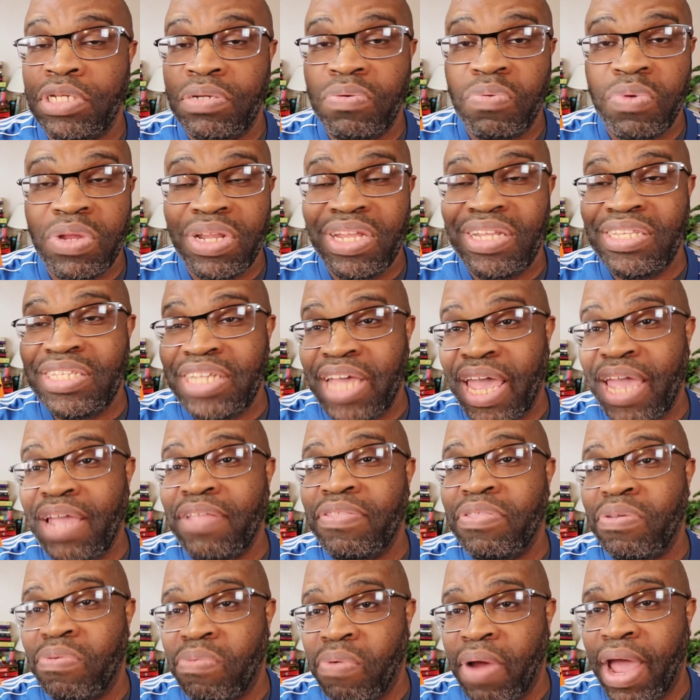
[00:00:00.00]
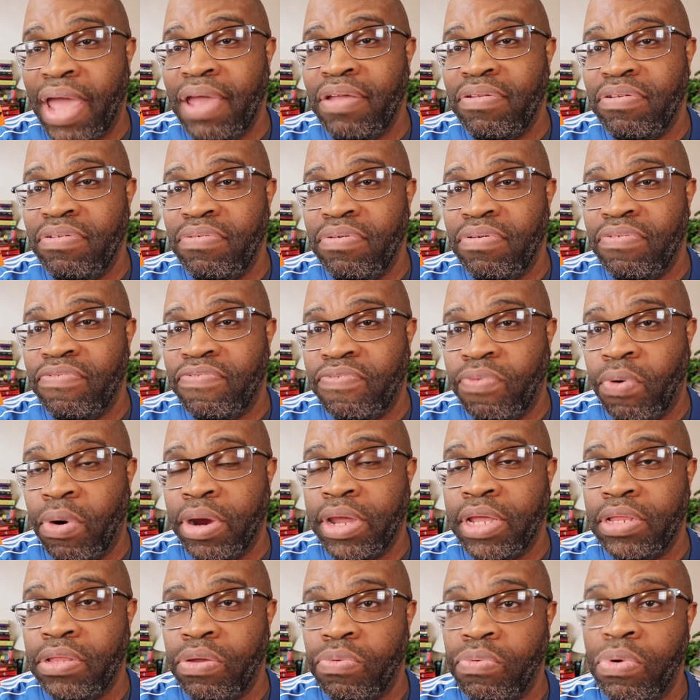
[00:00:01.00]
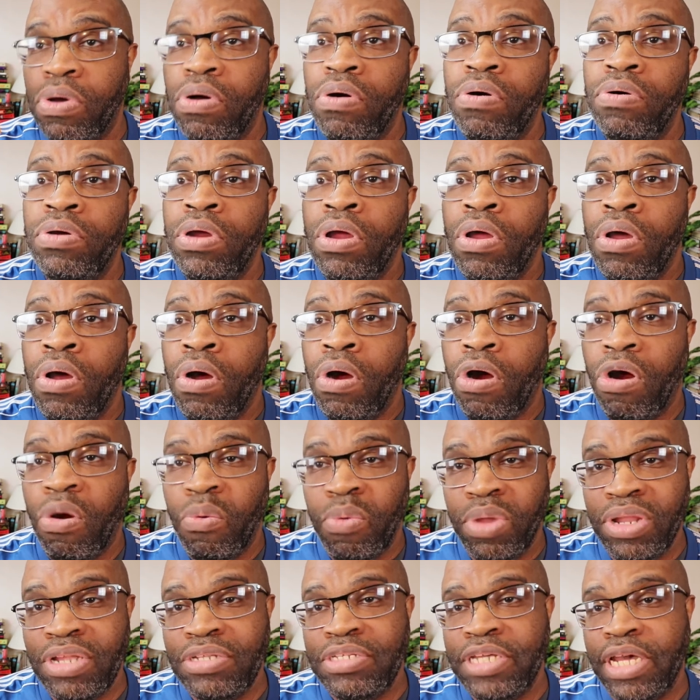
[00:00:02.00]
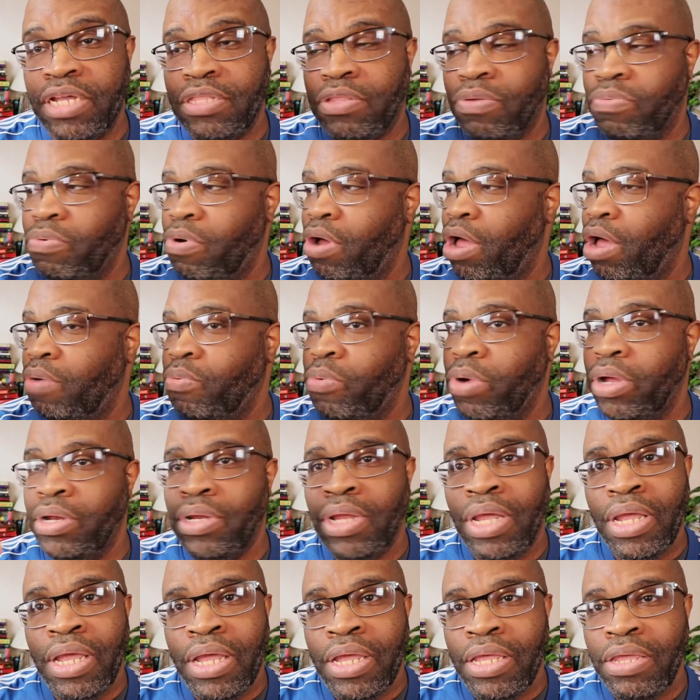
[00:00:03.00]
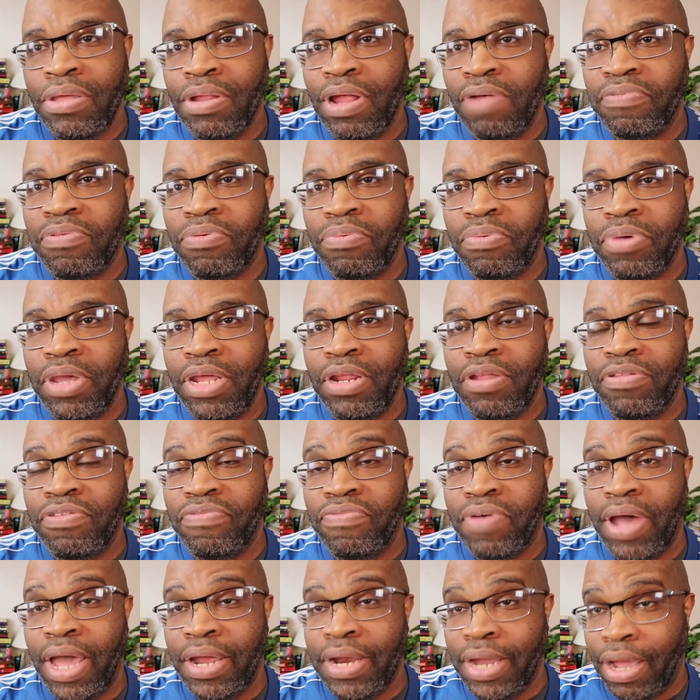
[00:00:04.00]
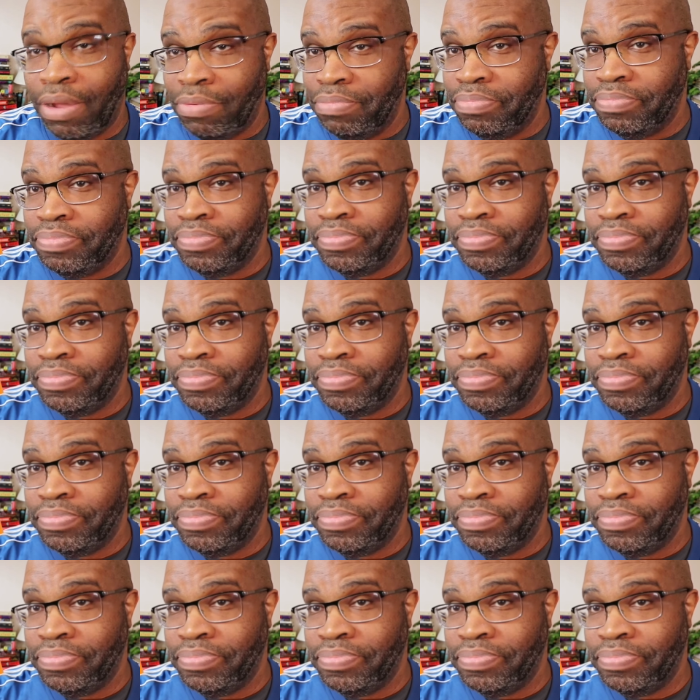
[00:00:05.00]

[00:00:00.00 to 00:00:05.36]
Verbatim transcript: and will he take the right fork in the road, or will he take the wrong one? You'll have to read it to find out.